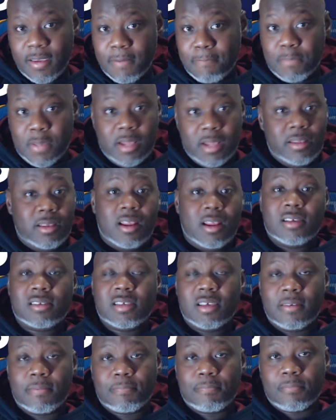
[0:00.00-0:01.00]
And then that's
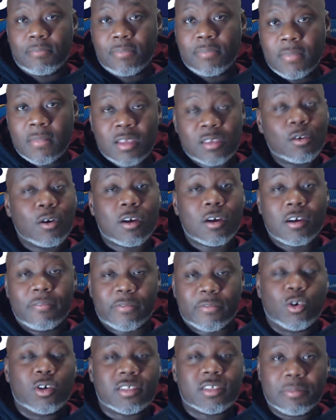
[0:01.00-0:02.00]
it. So of
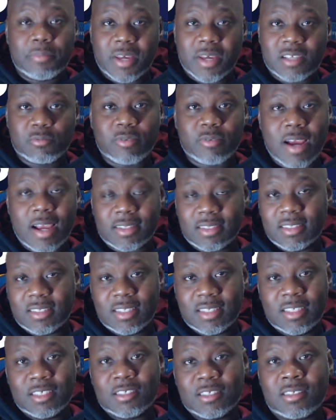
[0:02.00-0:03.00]
course the best practice
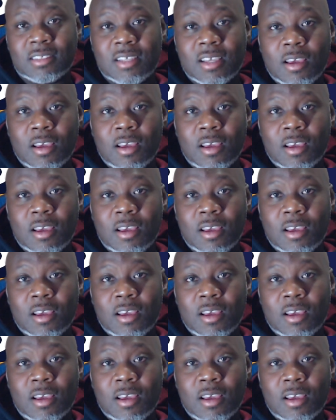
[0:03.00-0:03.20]
is,